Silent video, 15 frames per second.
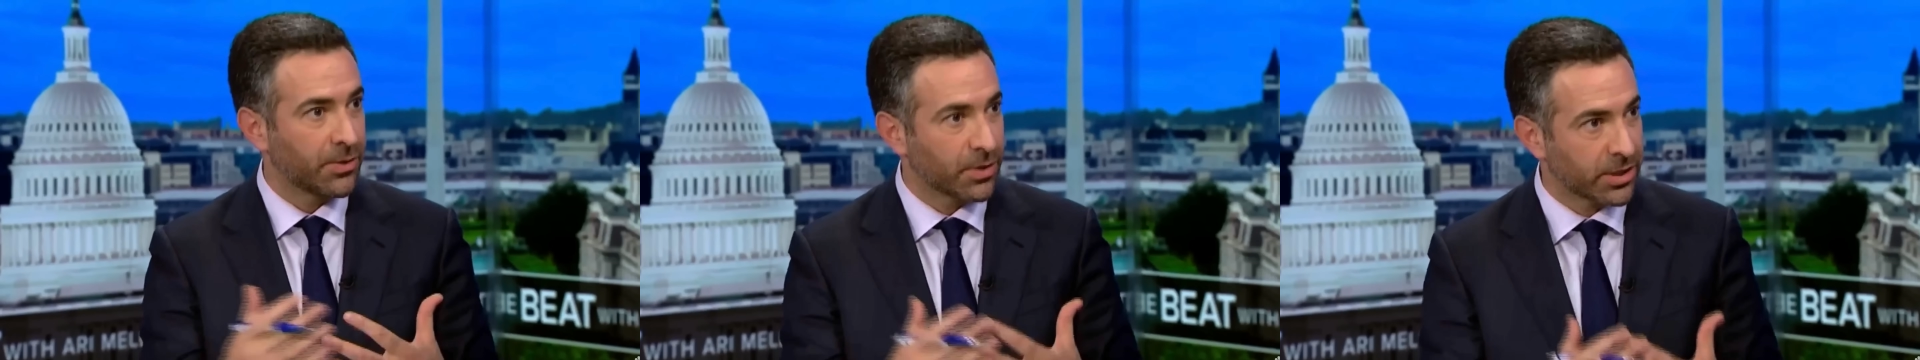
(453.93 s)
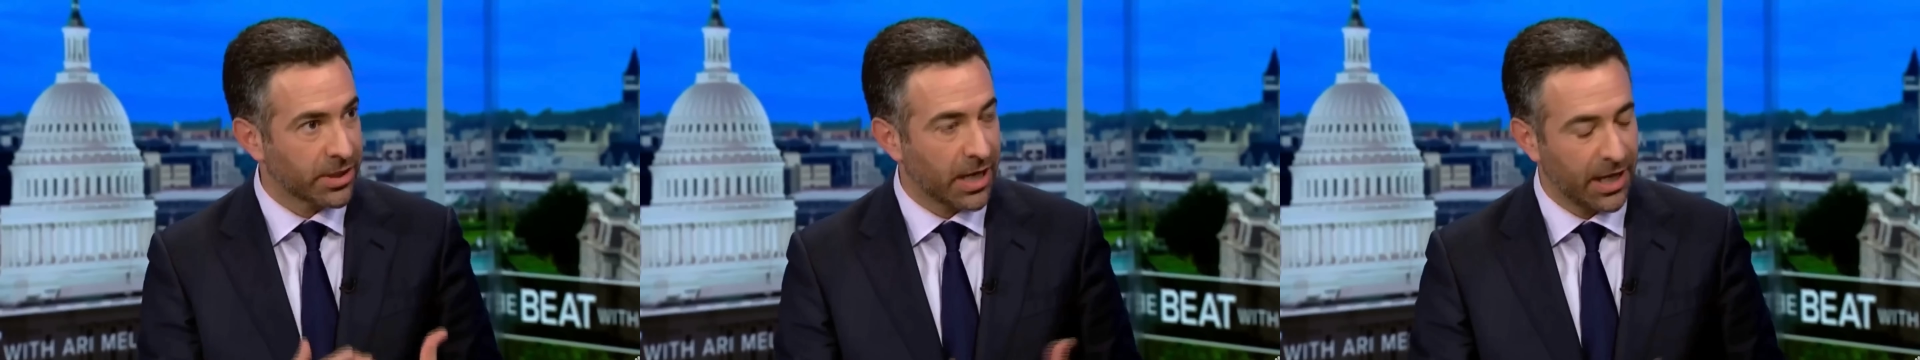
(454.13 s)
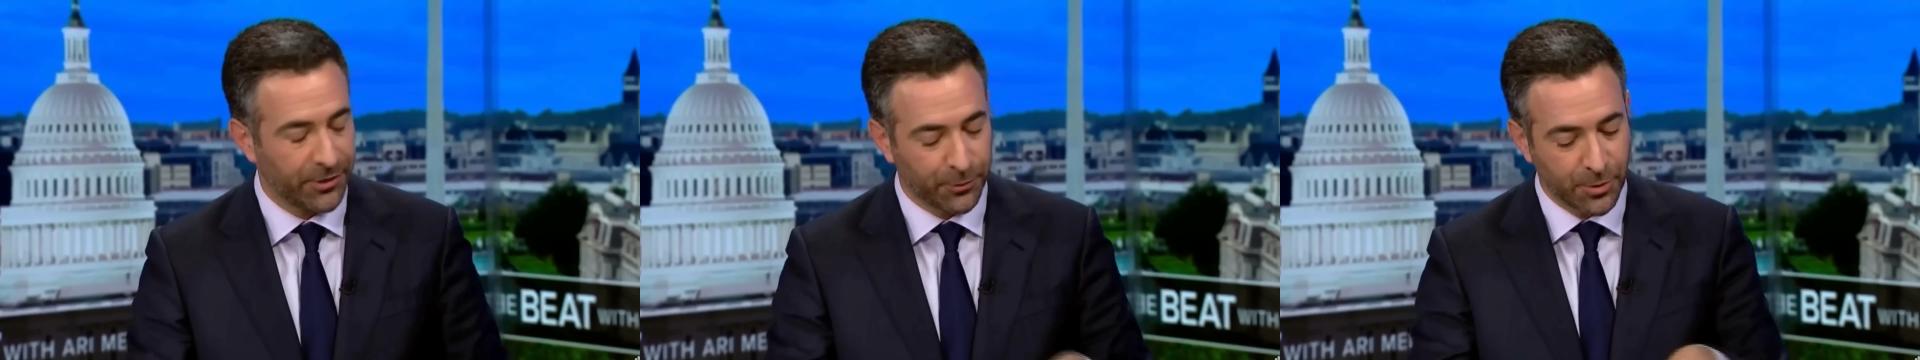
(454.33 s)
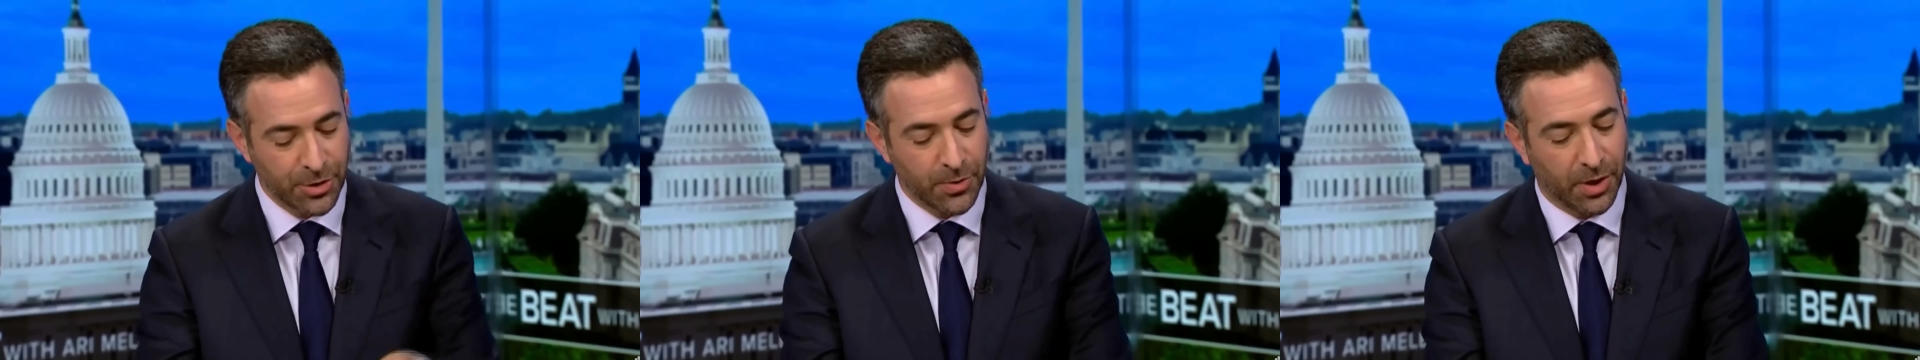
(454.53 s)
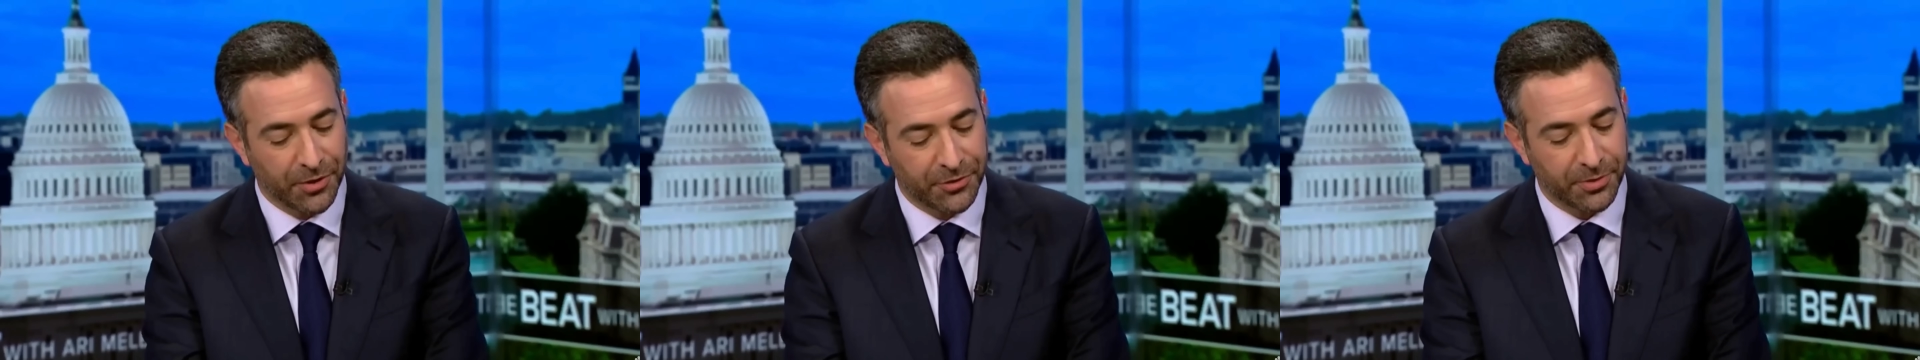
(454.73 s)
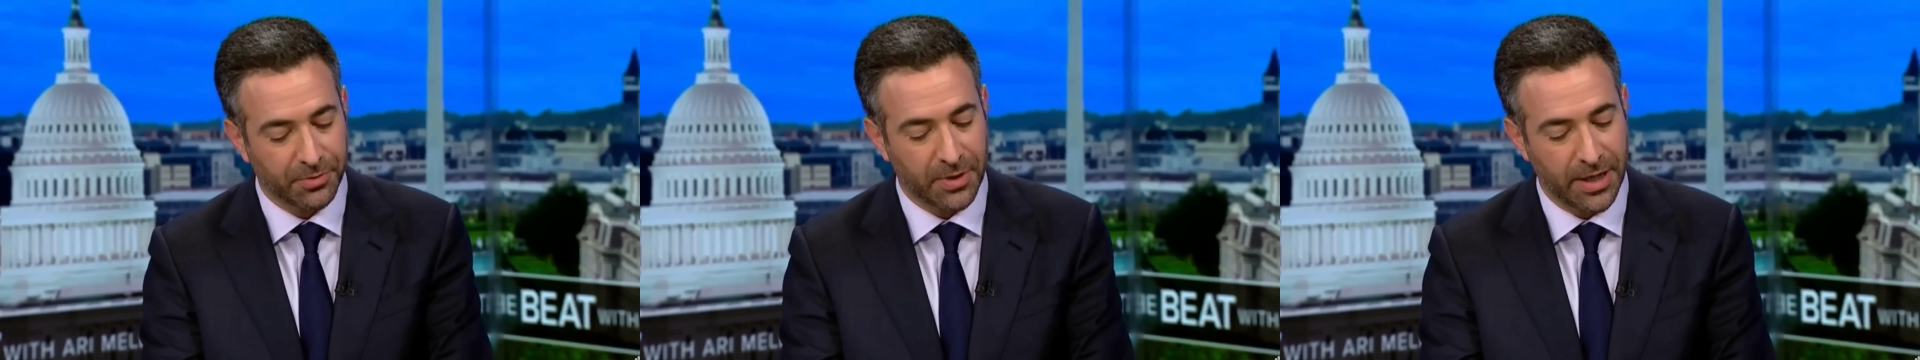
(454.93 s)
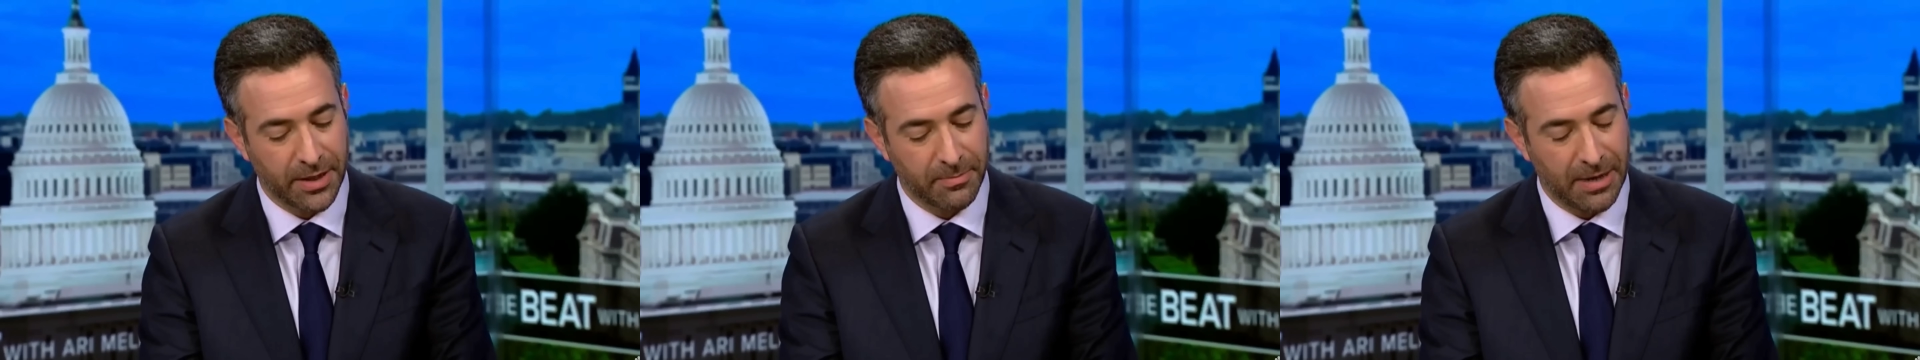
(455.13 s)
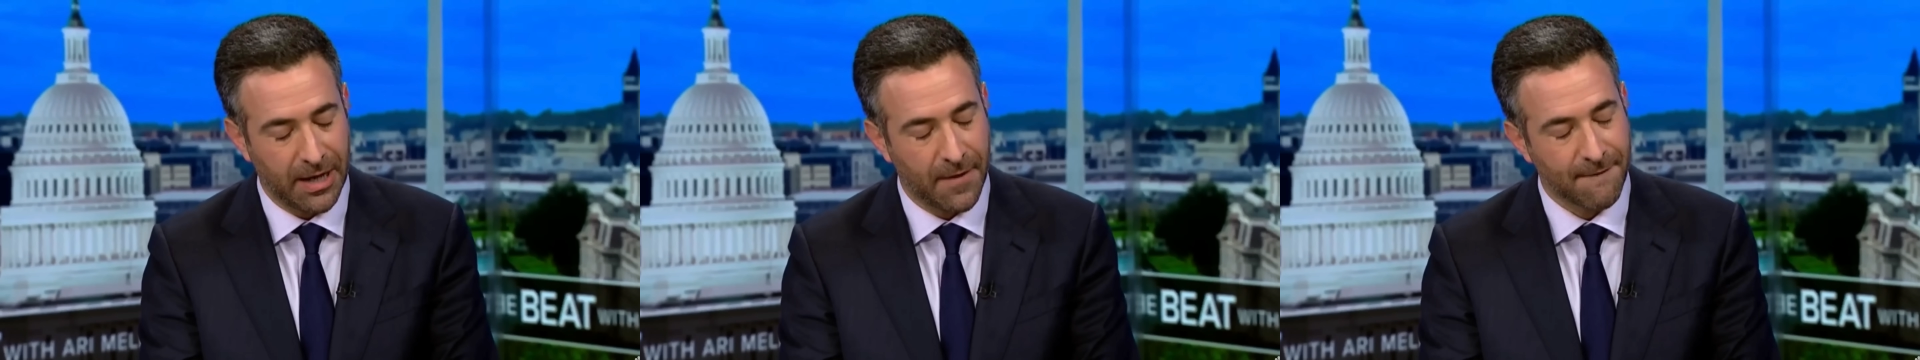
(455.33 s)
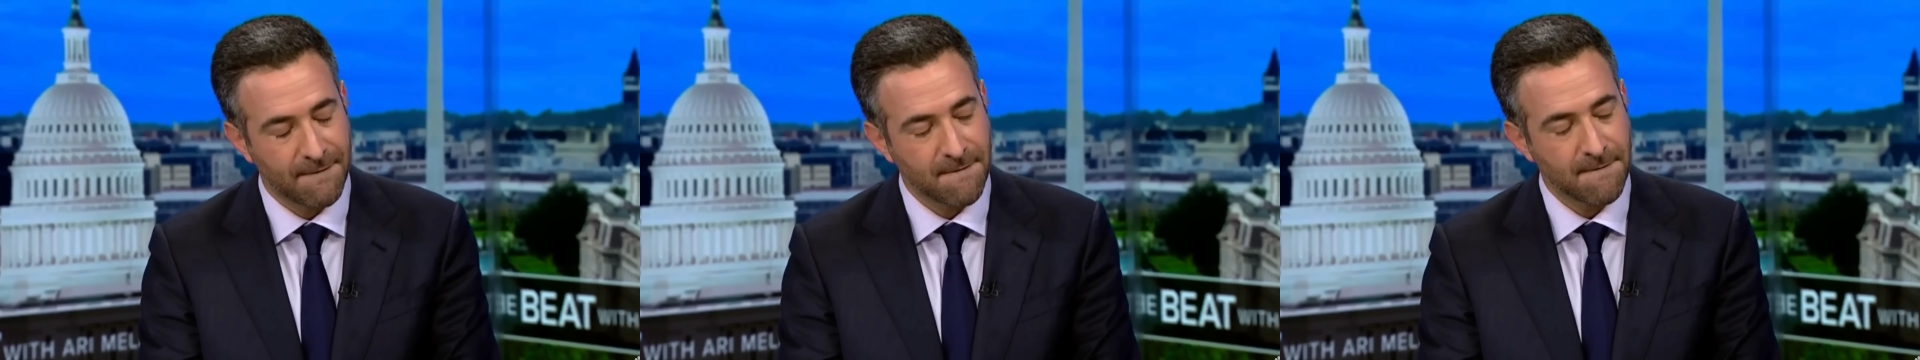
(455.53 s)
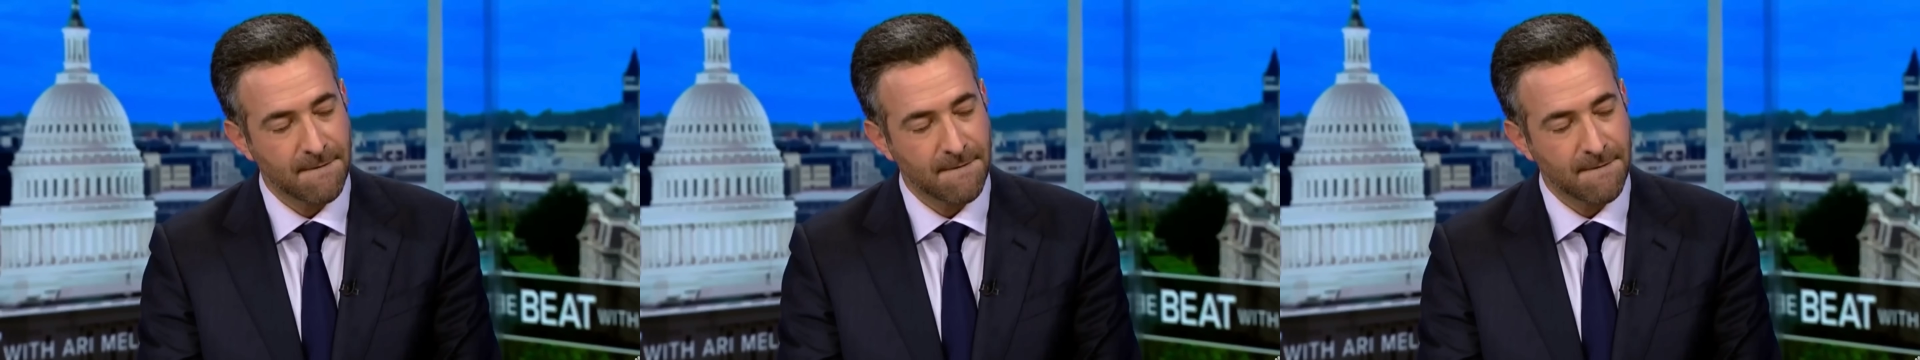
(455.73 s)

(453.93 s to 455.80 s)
organized, which you also write about,